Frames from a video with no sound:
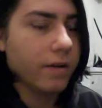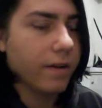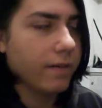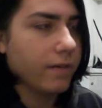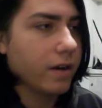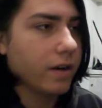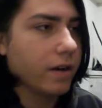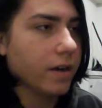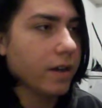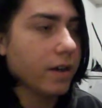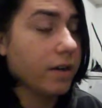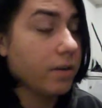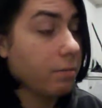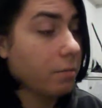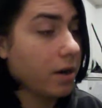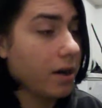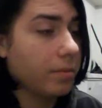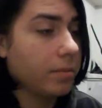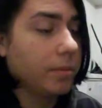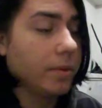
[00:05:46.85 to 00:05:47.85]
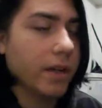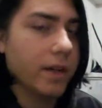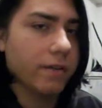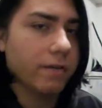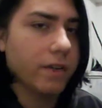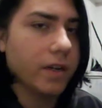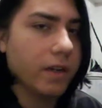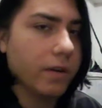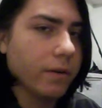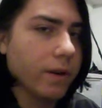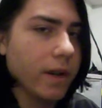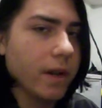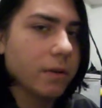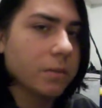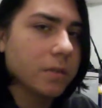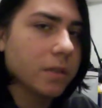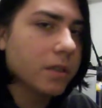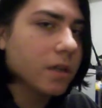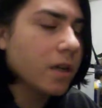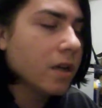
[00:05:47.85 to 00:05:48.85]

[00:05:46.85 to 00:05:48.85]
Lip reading: you have internet, you probably have video games,